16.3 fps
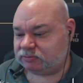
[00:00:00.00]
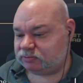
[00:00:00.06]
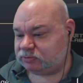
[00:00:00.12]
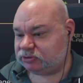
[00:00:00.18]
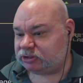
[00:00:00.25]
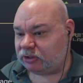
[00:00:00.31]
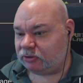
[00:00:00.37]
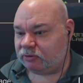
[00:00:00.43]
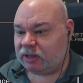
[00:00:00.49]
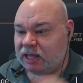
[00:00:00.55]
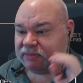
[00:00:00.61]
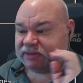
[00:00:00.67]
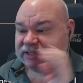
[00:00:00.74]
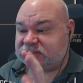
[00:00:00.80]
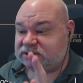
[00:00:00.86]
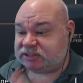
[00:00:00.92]
so
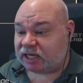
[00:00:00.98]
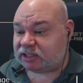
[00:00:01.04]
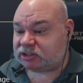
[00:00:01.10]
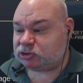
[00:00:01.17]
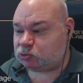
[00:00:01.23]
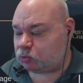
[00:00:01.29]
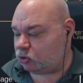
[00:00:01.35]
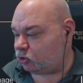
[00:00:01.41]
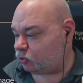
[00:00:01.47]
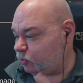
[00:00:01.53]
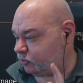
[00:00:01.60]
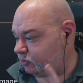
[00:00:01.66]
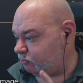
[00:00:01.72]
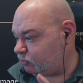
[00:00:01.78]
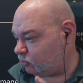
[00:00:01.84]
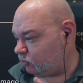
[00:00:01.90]
this does work with
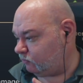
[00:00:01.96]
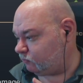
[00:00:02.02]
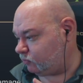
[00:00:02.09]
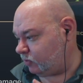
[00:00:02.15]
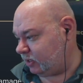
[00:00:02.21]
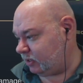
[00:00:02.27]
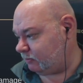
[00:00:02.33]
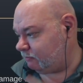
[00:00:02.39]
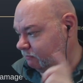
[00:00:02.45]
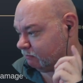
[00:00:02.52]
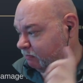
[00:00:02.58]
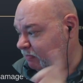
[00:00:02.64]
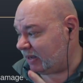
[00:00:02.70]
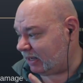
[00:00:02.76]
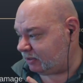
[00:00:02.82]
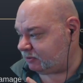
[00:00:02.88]
improved crit,
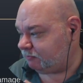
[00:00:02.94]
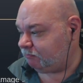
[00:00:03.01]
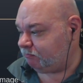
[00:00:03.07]
but